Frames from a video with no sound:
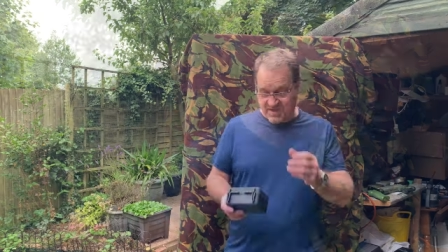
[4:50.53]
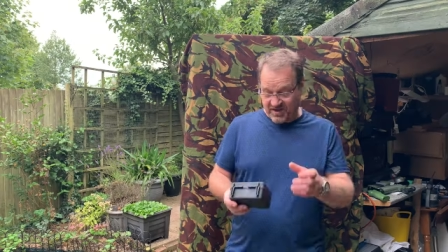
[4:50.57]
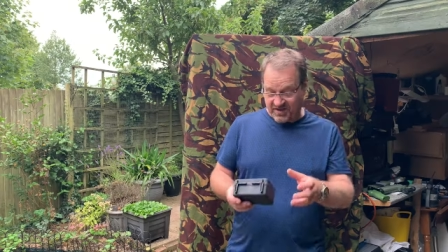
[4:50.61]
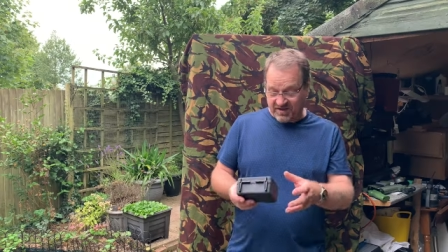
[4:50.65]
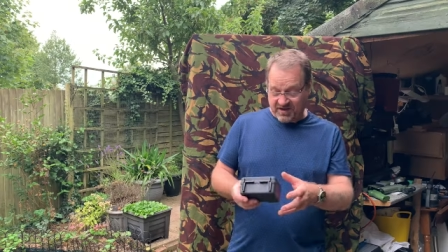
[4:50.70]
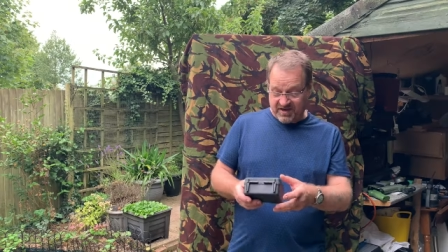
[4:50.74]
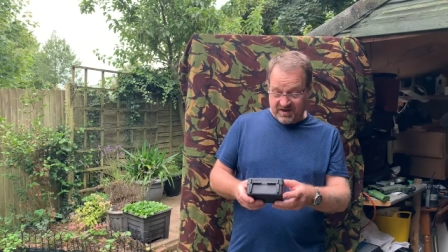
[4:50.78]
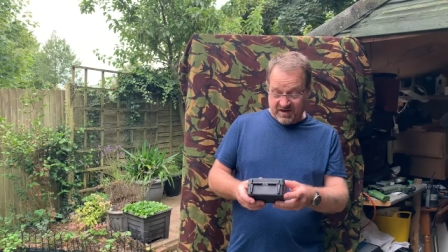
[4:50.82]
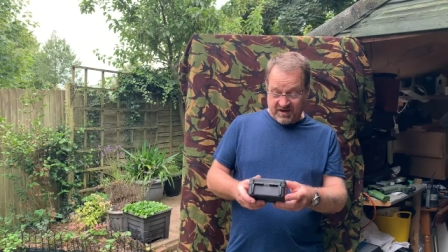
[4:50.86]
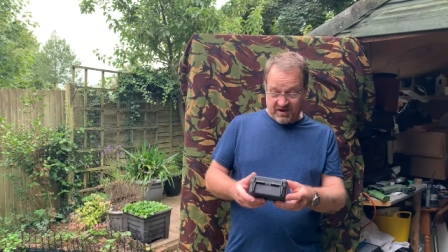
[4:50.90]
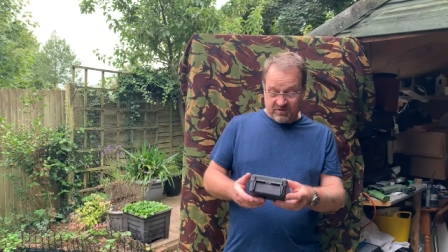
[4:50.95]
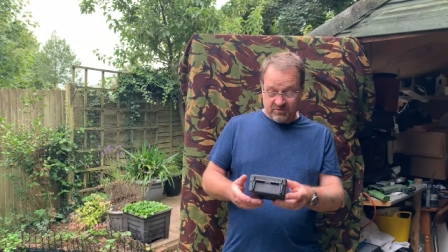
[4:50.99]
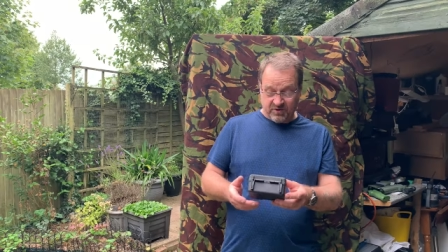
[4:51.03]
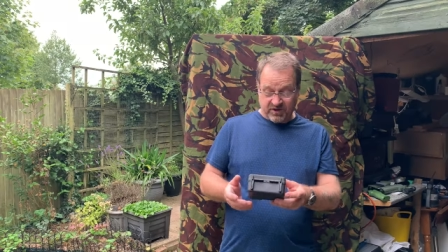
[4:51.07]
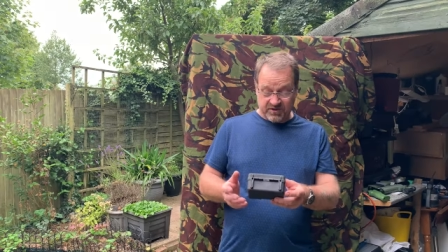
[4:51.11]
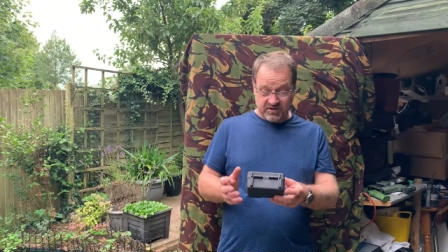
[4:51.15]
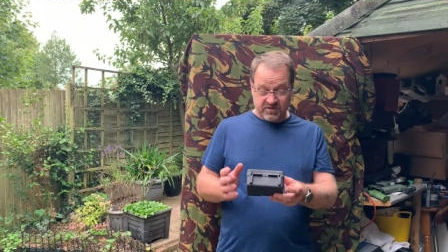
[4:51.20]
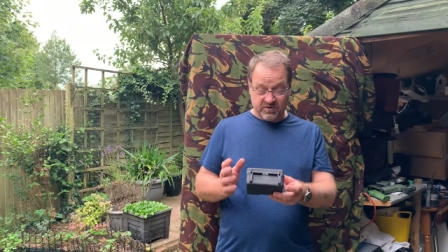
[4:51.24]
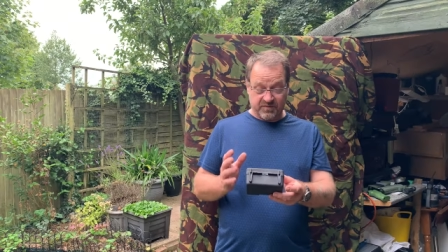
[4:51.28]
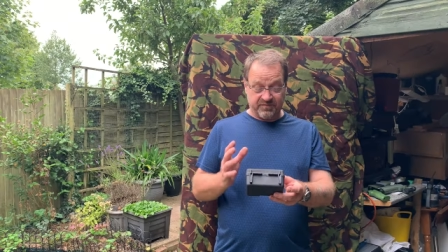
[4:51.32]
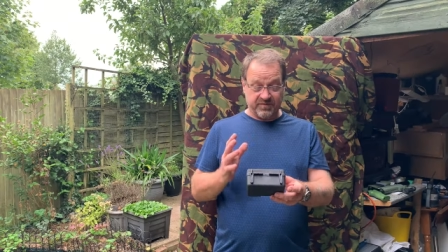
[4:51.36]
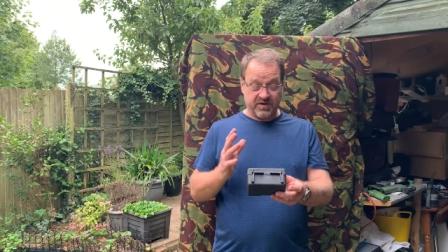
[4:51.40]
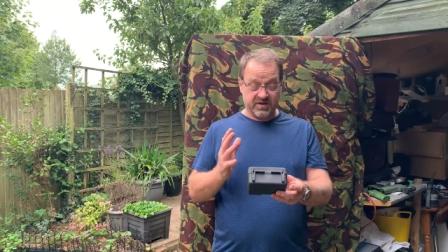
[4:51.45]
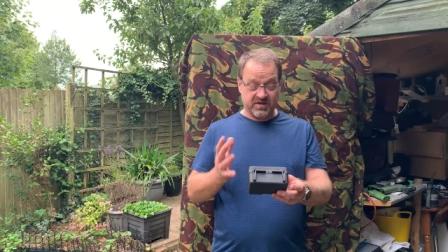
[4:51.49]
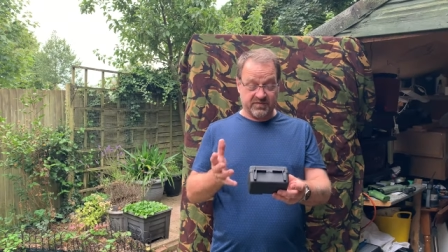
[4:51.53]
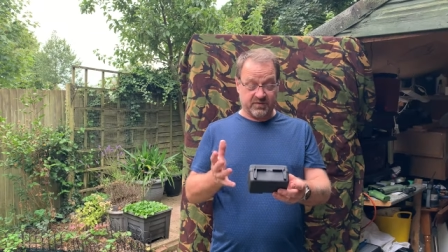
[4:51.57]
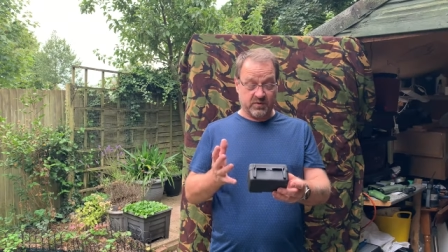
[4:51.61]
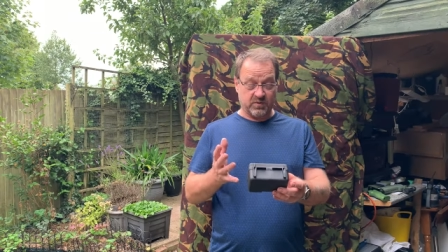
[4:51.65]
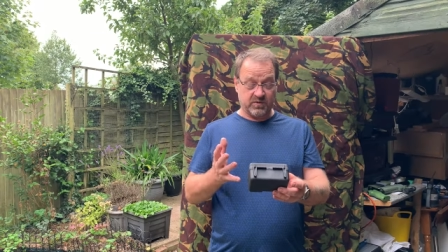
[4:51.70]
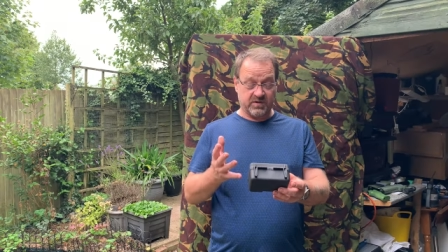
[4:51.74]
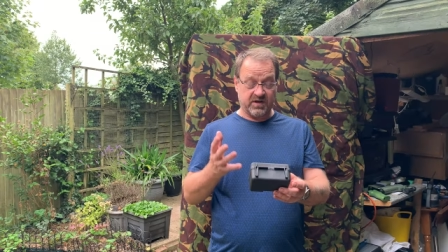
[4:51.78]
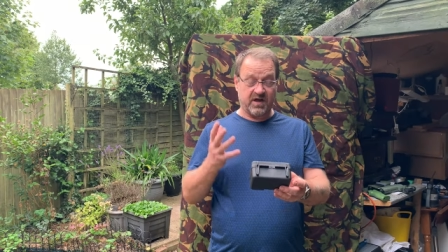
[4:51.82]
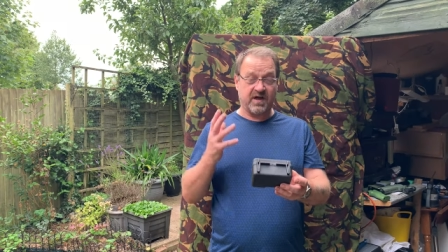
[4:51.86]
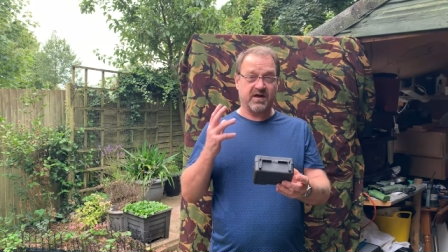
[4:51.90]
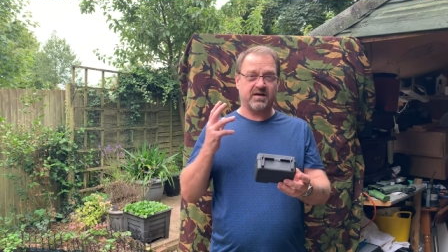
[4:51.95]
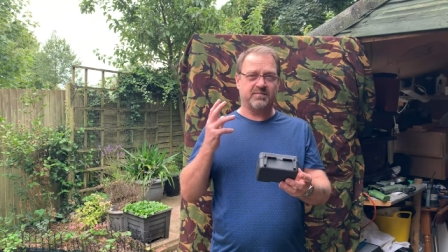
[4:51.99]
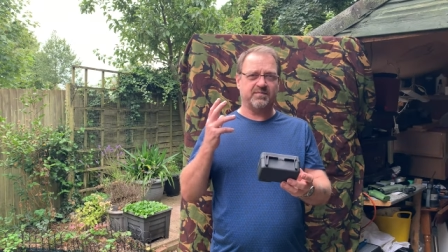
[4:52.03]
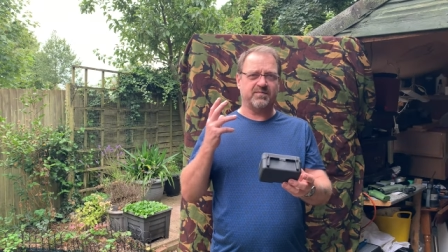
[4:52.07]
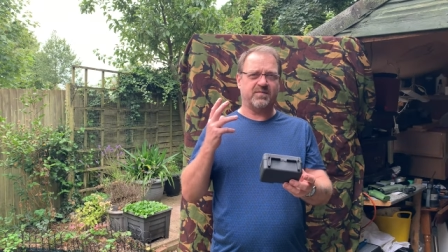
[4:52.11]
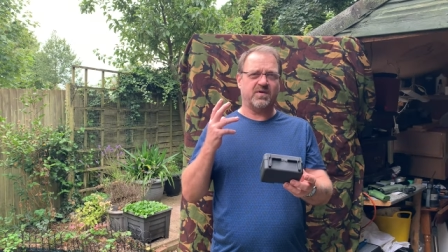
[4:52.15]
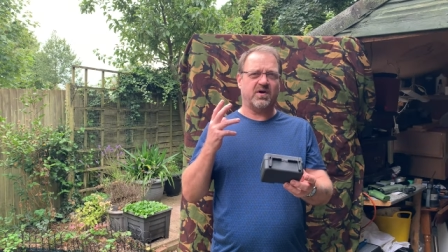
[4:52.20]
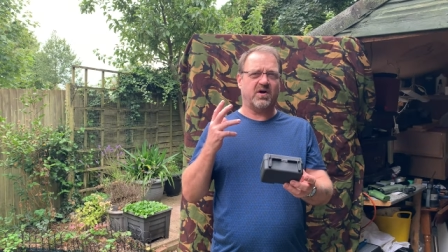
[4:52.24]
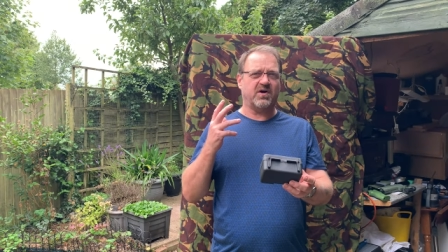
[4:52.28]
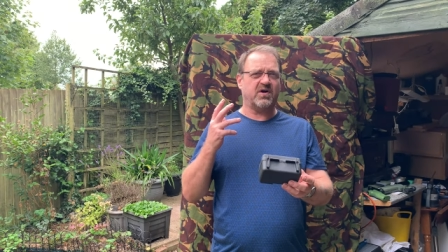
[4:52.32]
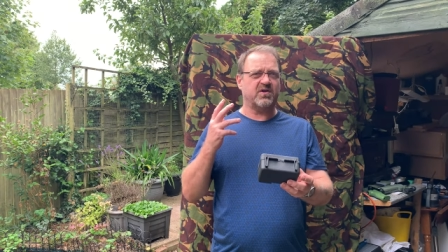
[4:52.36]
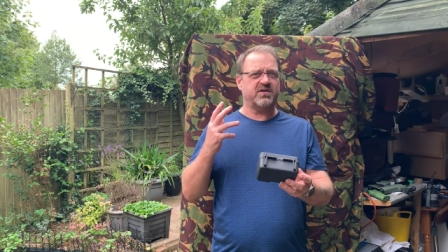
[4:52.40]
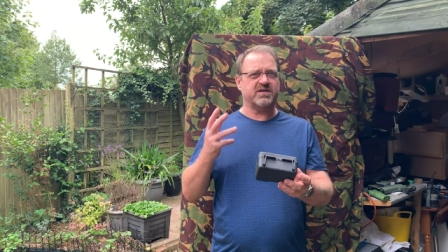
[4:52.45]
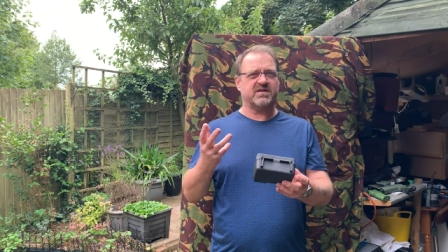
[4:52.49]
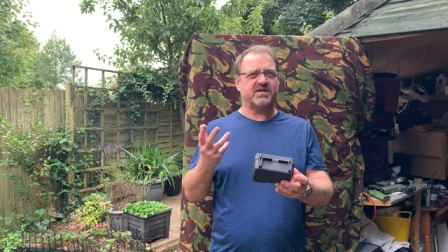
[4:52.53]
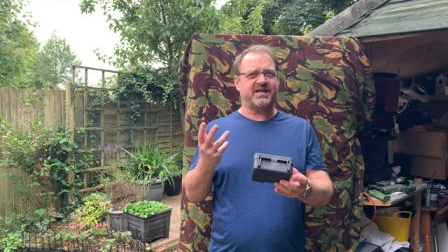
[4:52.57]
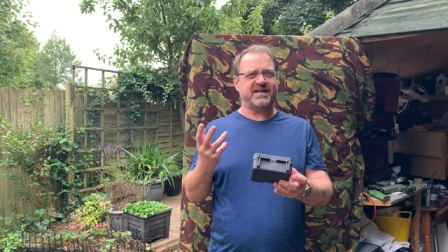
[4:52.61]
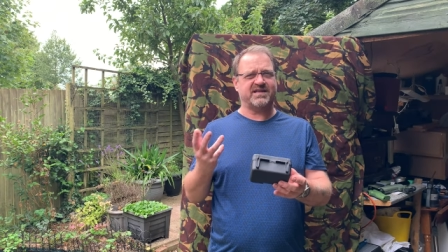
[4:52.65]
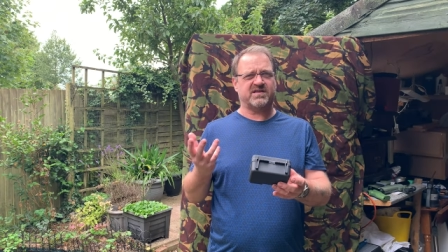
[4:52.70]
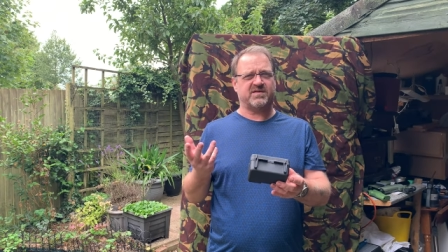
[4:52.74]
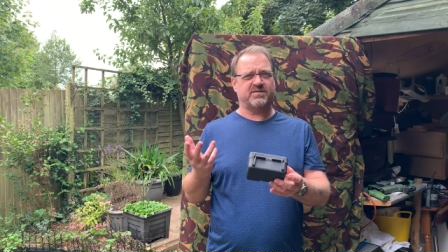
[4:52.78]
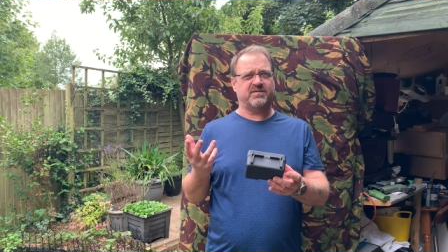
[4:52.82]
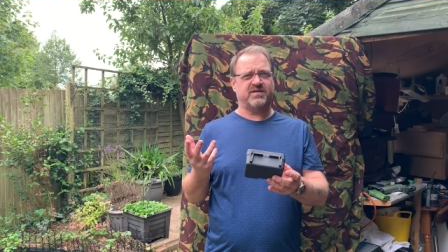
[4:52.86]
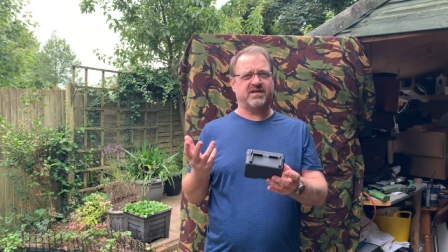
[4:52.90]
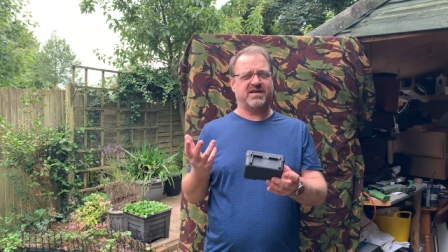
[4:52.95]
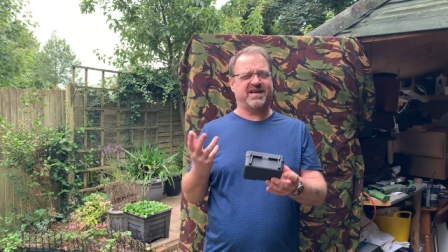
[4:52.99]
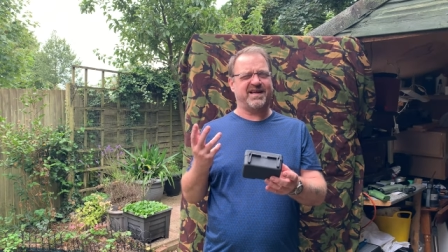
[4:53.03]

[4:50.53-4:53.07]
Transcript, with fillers: Uh, right, so first of all, um, I've got this less than,